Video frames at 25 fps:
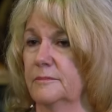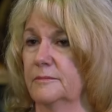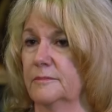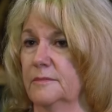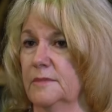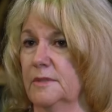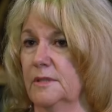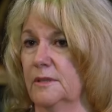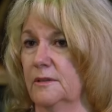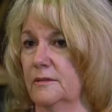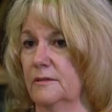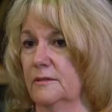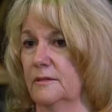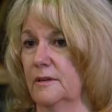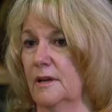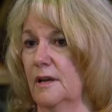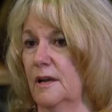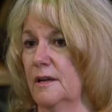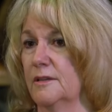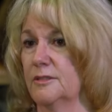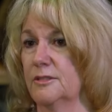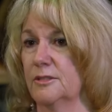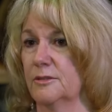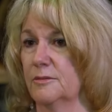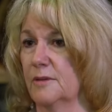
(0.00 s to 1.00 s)
You know, I
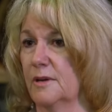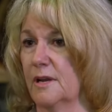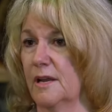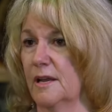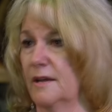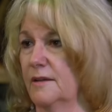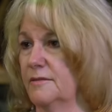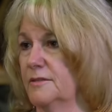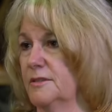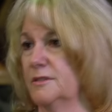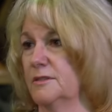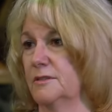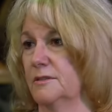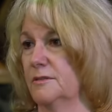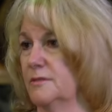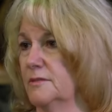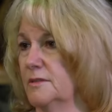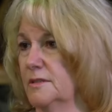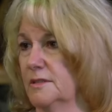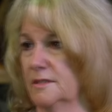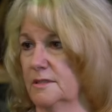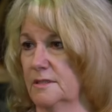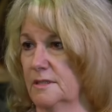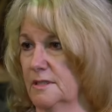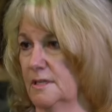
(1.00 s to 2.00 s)
do what I have to do to
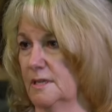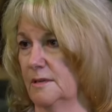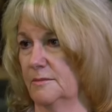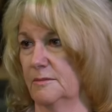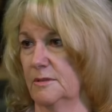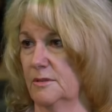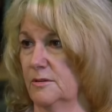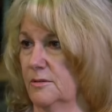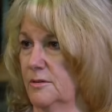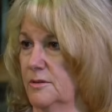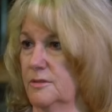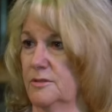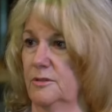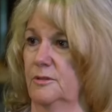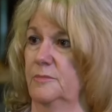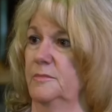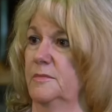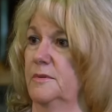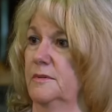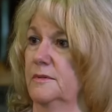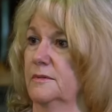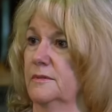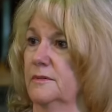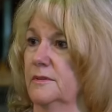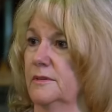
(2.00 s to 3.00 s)
keep the doors
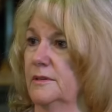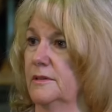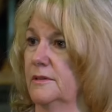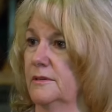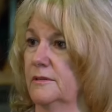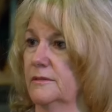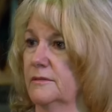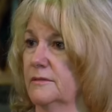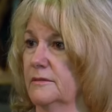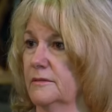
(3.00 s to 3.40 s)
open, you know?